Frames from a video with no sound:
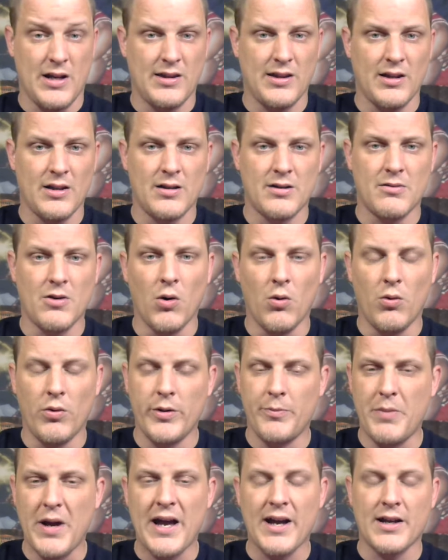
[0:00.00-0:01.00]
and I think
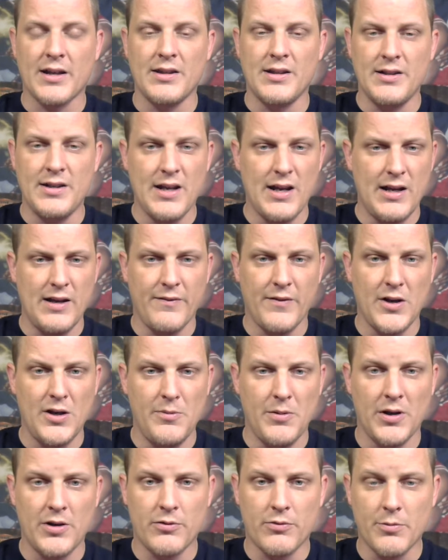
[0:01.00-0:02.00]
going back in the day, if
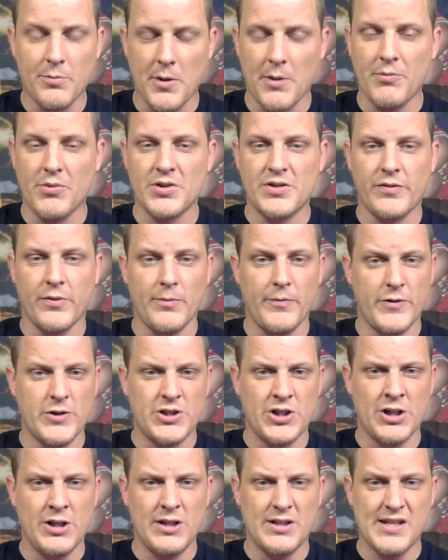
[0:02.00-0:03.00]
anybody remembers from
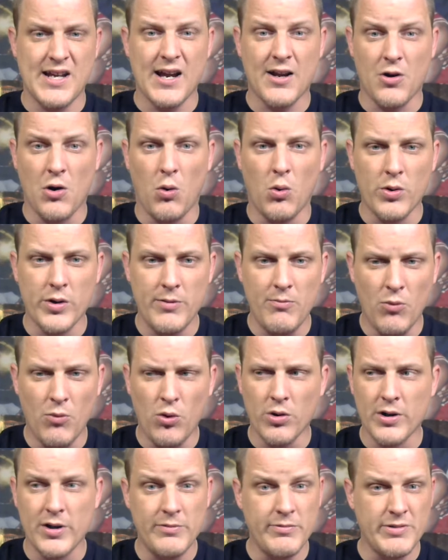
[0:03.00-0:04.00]
Virginia Tech, Corey
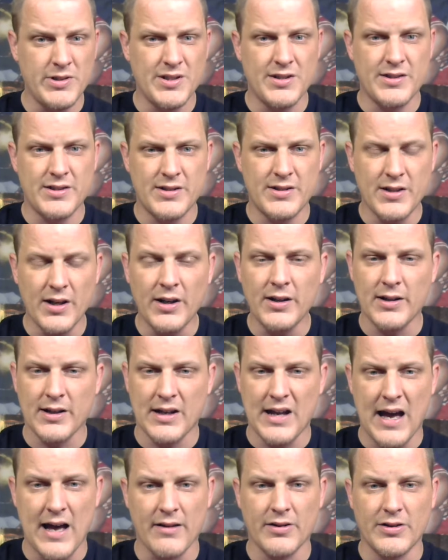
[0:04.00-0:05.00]
Moore, he was a stud
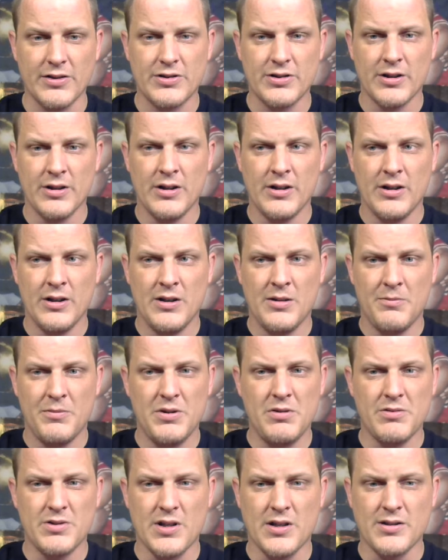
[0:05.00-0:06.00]
at college,
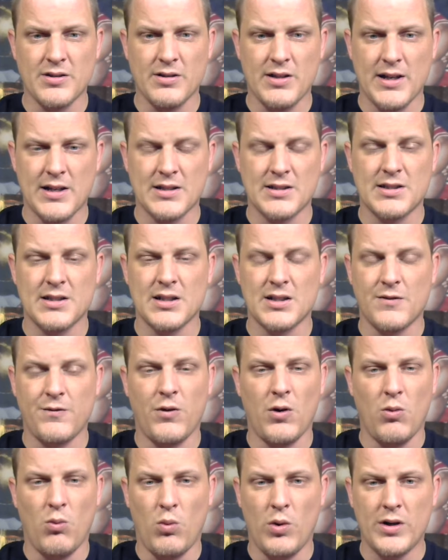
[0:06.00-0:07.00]
but he was also like a
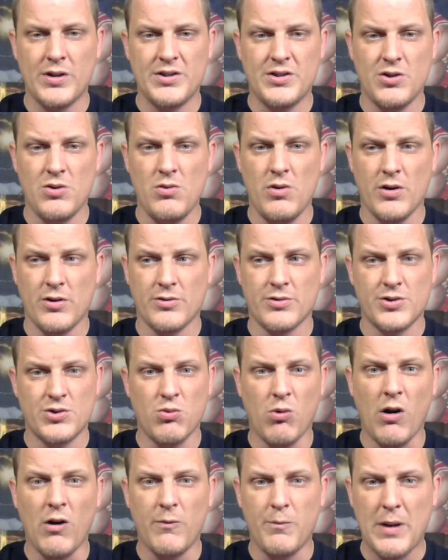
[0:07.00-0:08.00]
6'1",
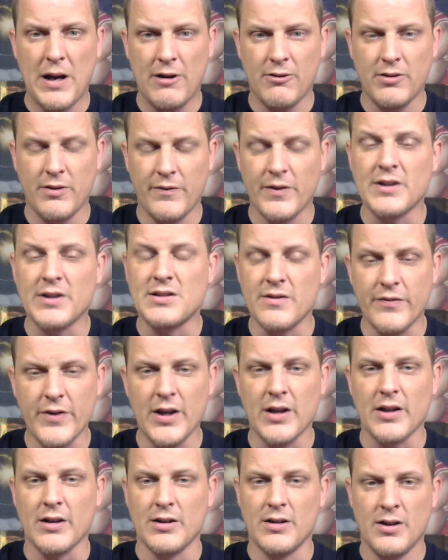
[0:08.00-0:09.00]
212-pound defensive
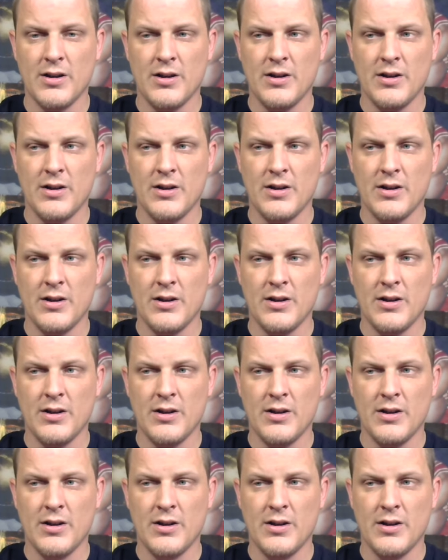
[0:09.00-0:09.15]
end.